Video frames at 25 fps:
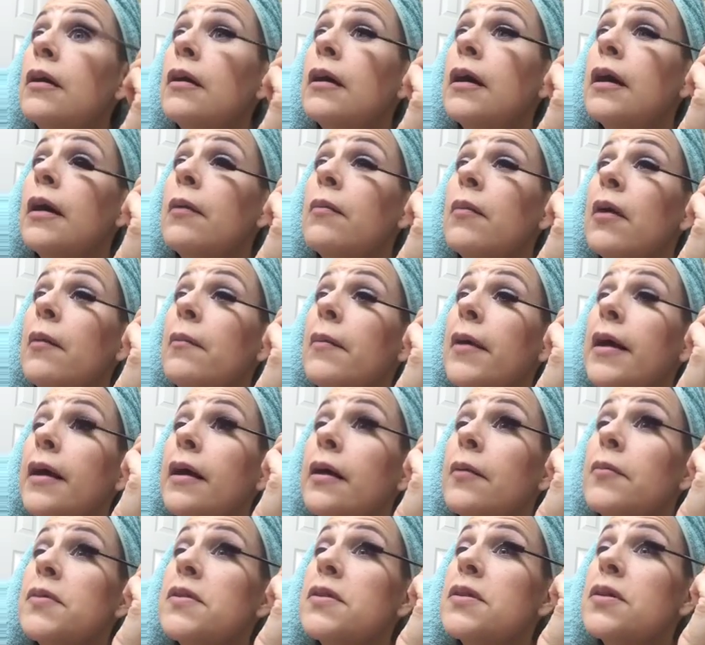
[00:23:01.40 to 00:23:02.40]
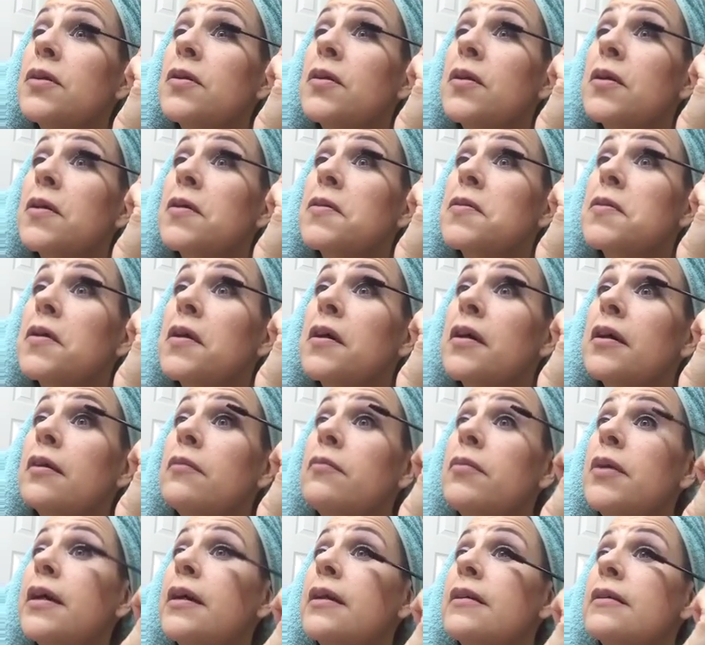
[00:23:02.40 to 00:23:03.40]
and my makeup still looks good,
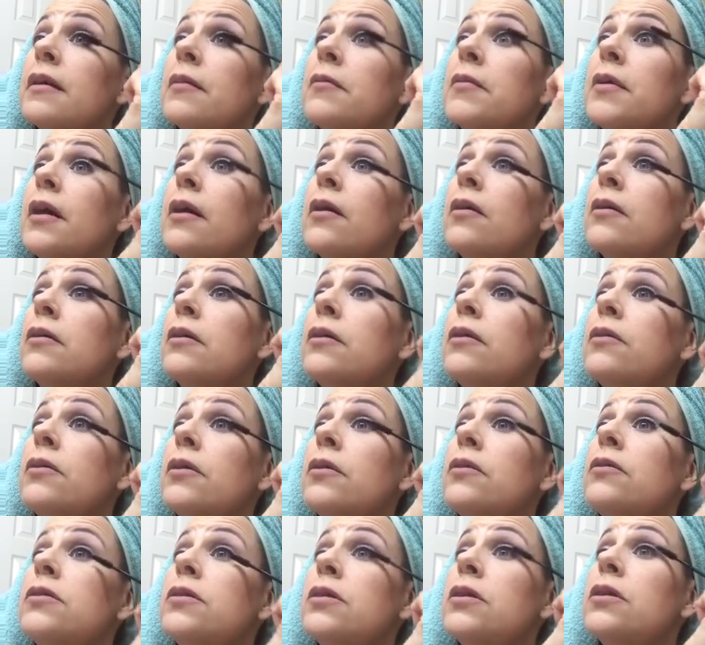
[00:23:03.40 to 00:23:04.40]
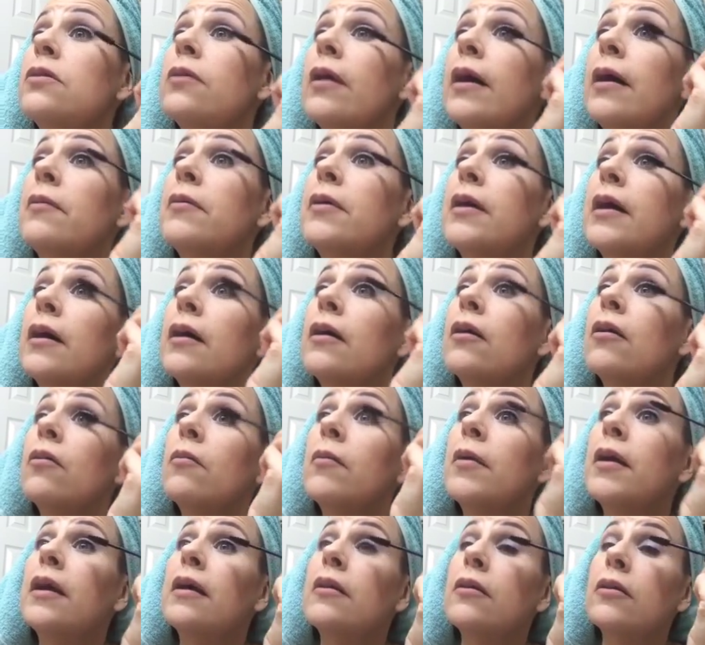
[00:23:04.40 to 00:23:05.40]
because I'm telling you, used to, I would get home
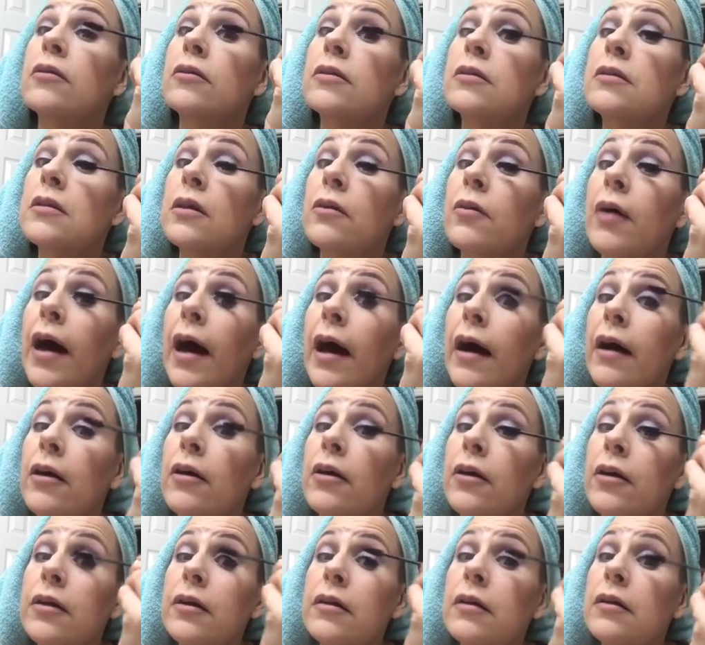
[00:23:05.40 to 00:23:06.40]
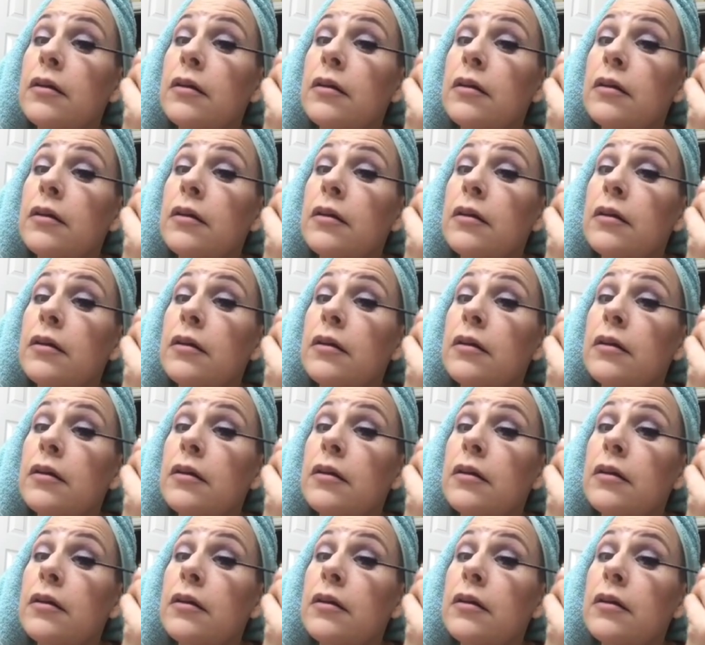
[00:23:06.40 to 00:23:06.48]
and I looked so haggard.